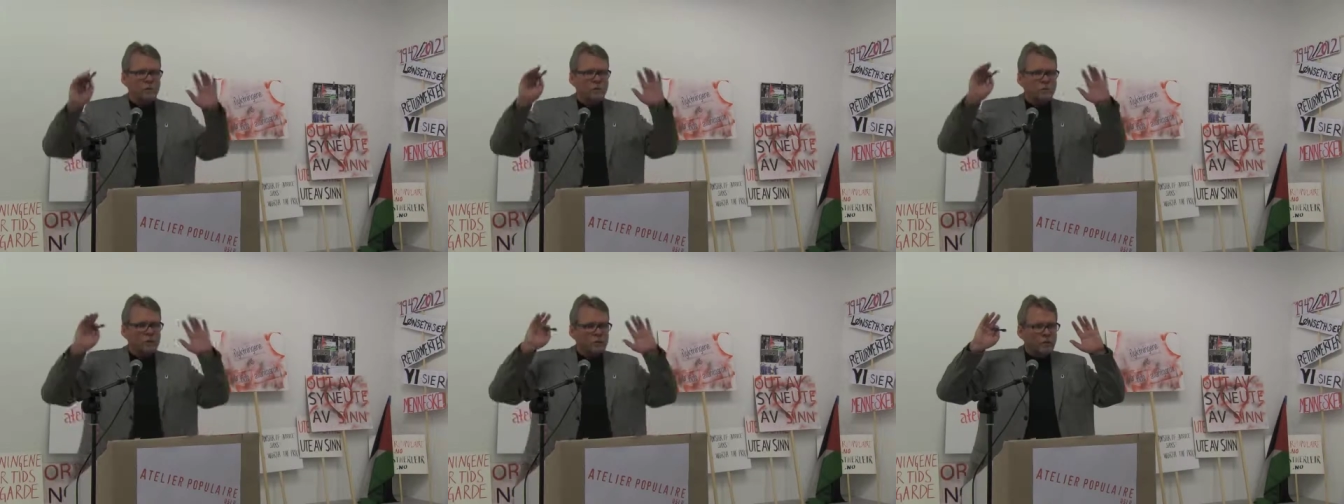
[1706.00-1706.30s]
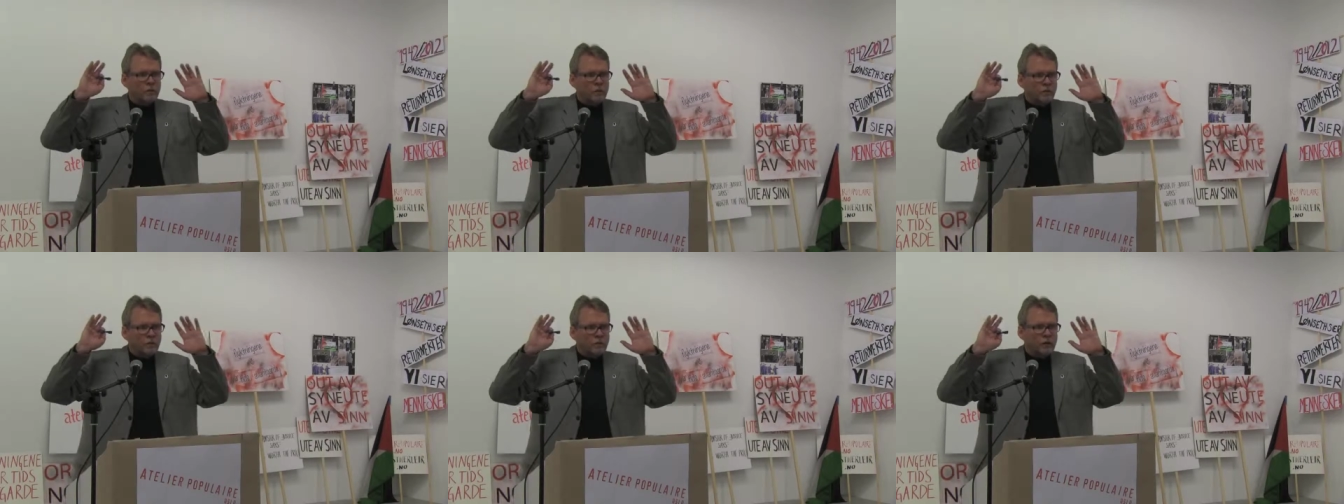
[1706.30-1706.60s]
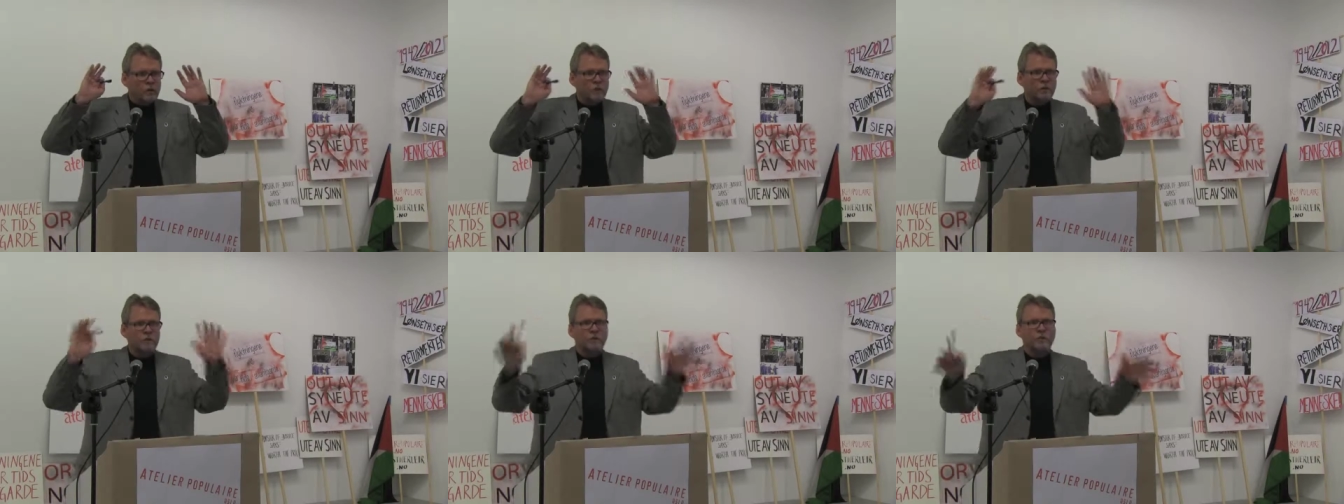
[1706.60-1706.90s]
You look
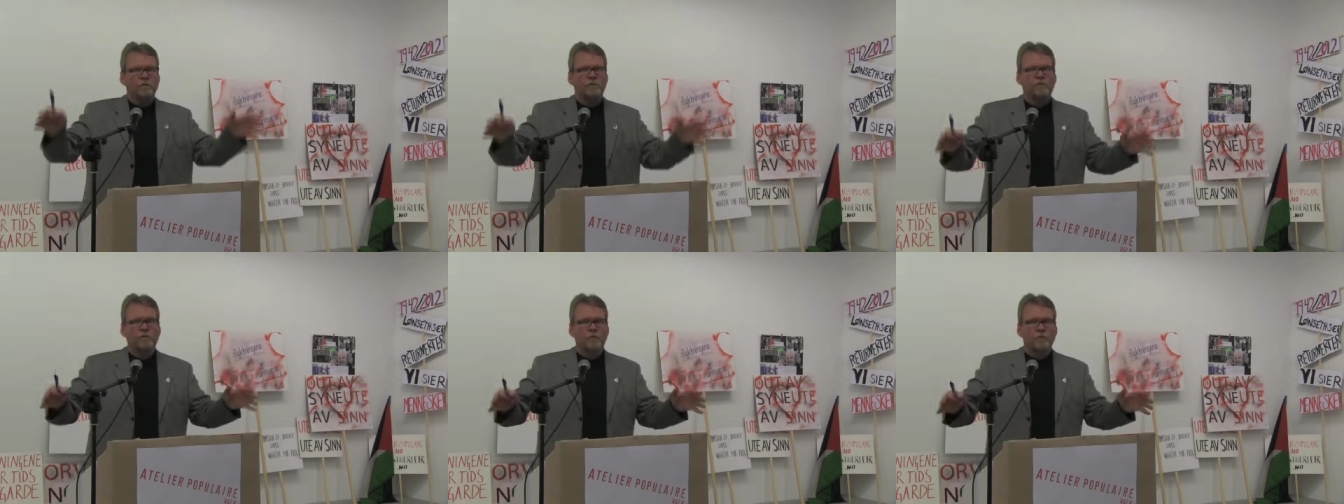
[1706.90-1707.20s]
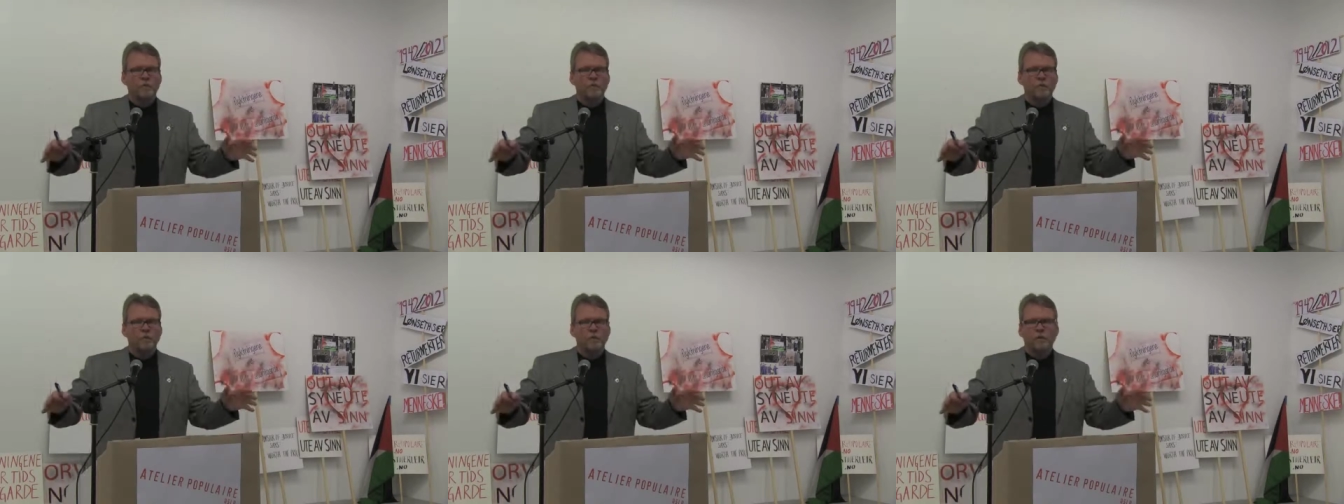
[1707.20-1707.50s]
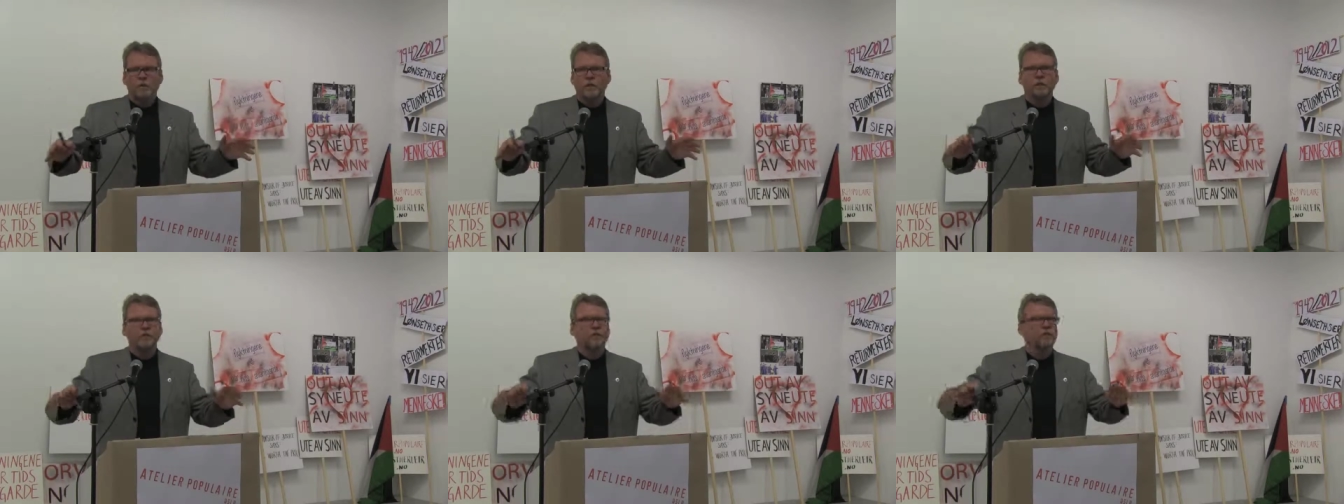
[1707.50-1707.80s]
into your crystal
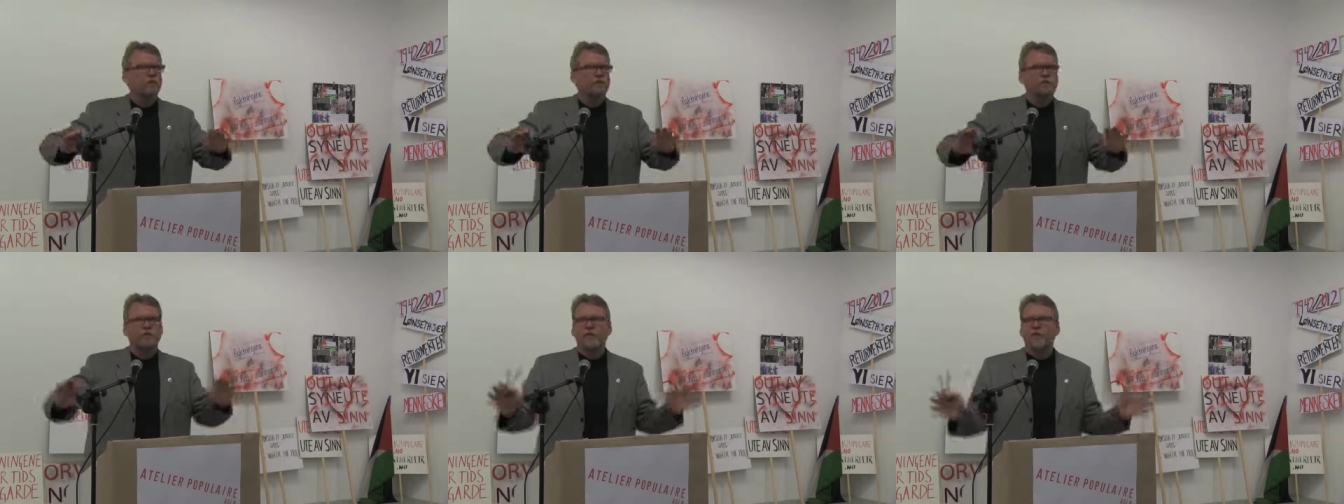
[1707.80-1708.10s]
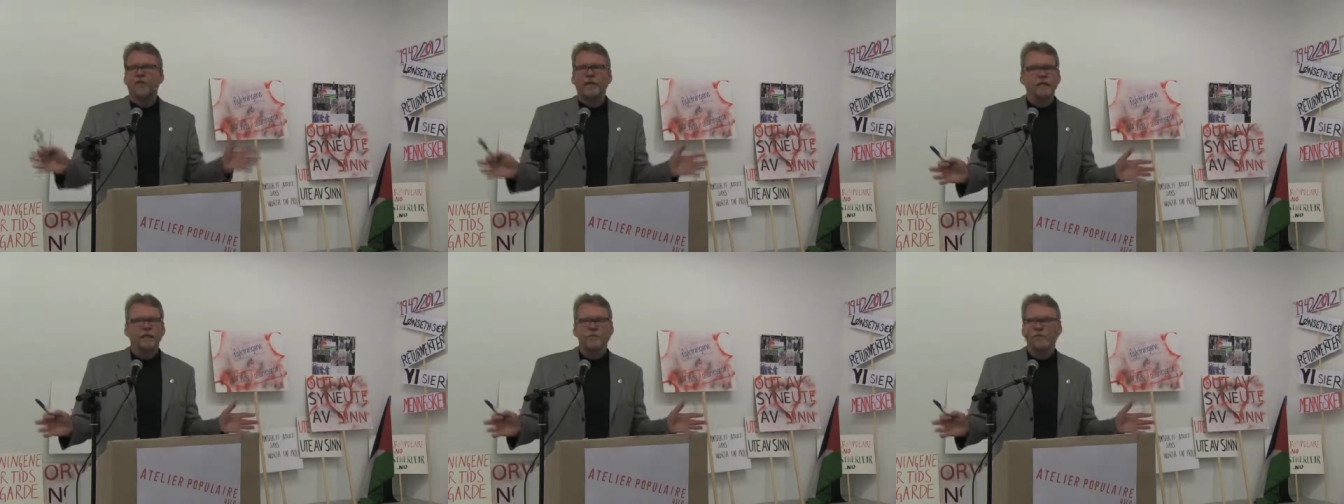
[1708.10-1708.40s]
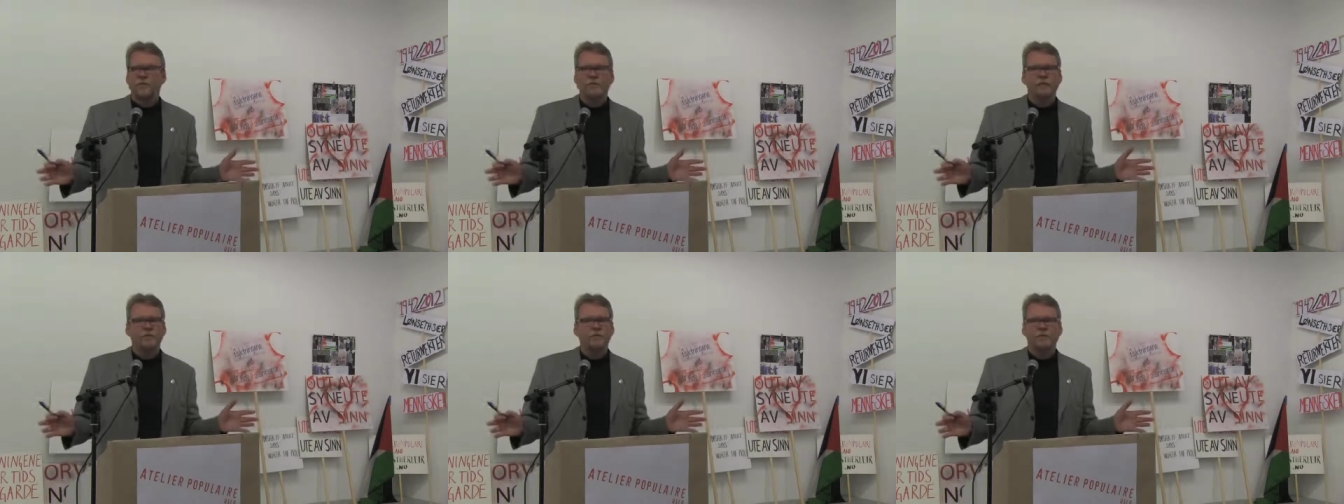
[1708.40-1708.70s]
ball and you don't see any
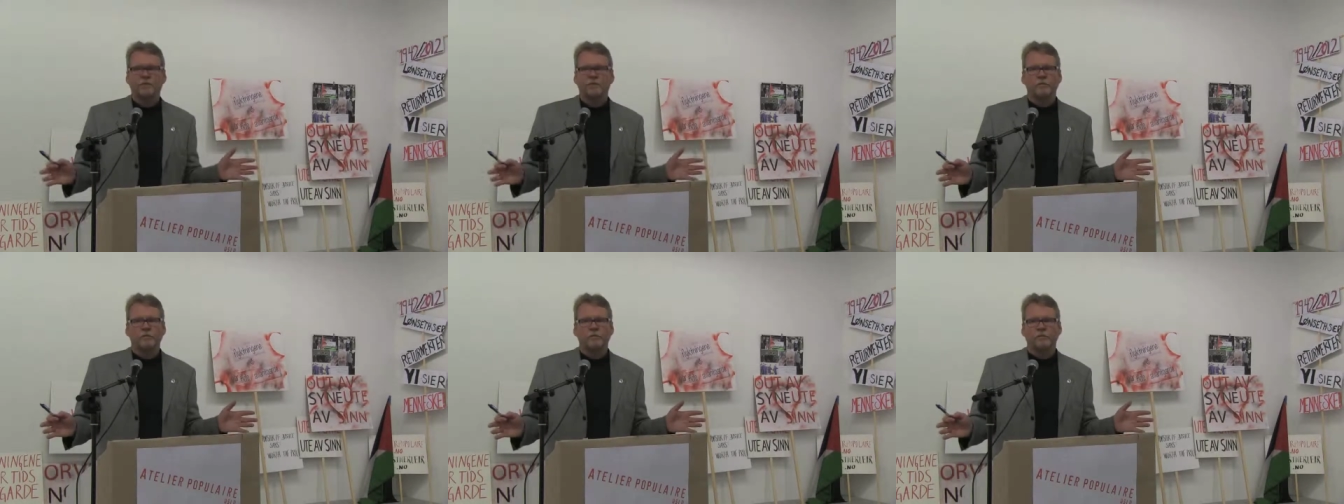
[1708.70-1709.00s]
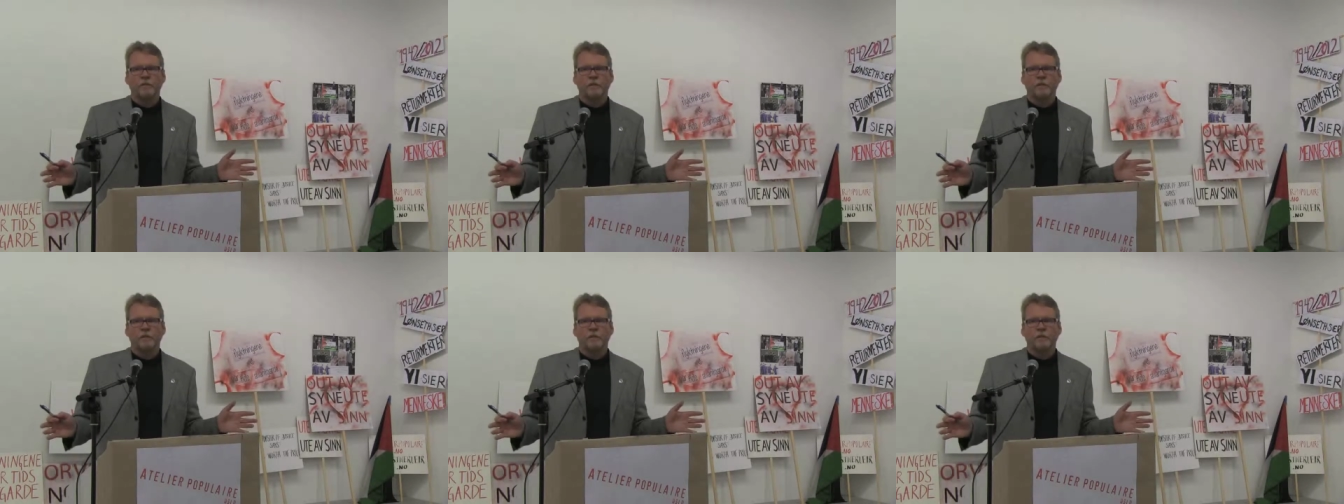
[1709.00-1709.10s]
solution